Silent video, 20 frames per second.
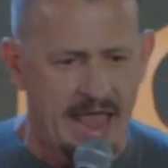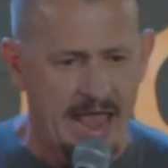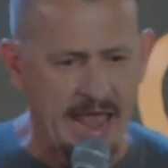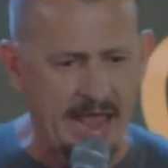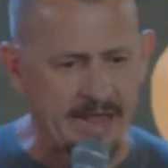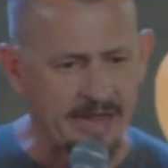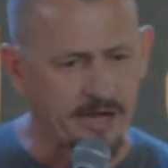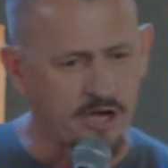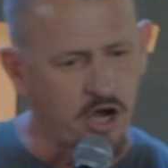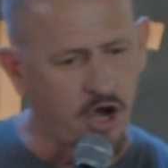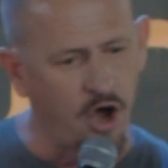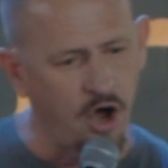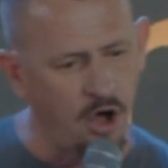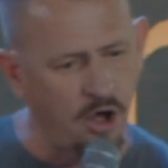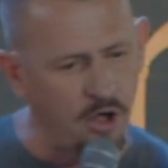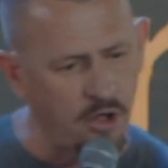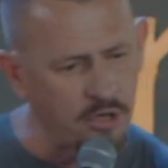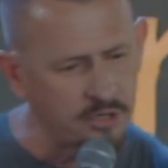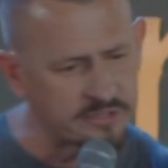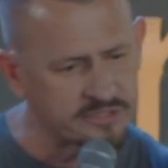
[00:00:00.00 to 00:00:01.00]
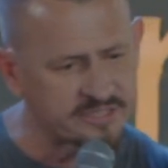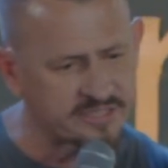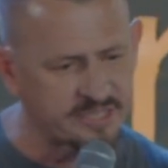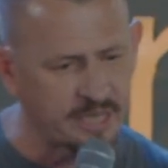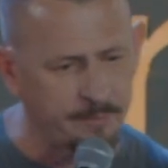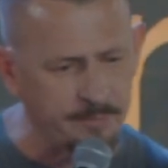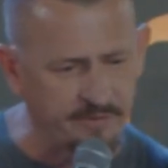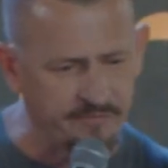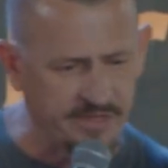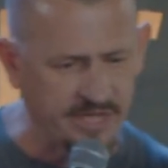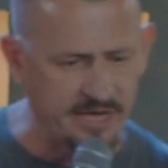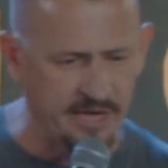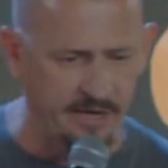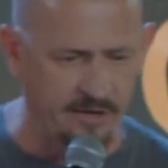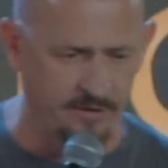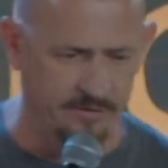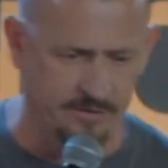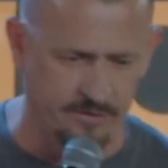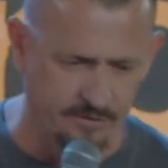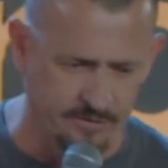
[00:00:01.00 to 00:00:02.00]
and call some of the
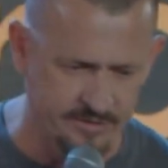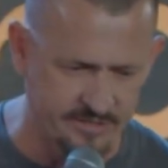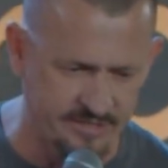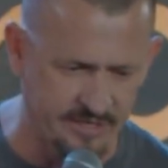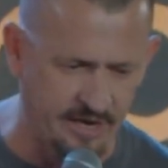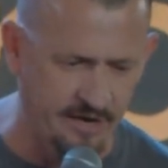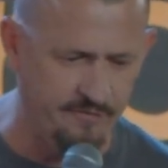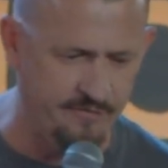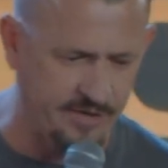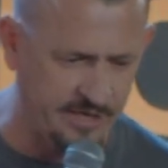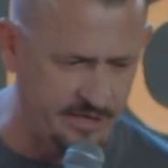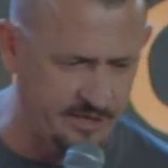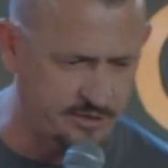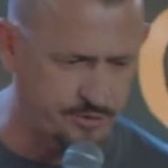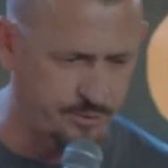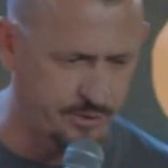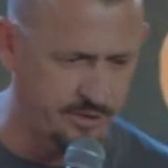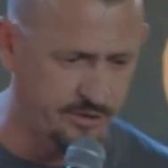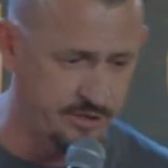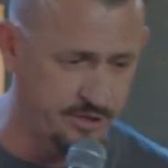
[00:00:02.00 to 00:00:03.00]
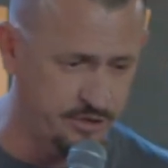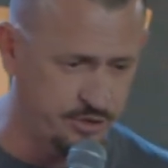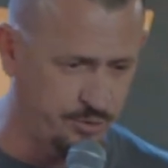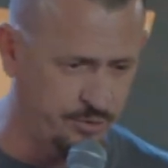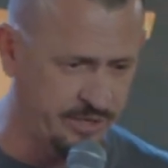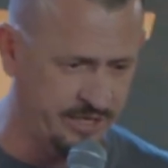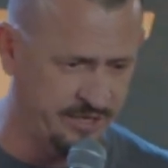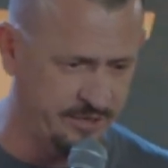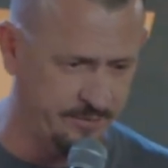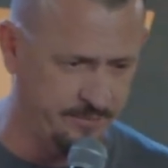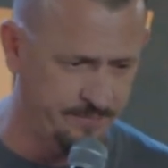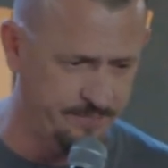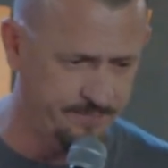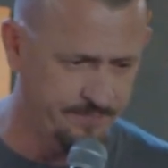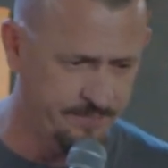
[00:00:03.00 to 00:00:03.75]
elders of Israel to join you.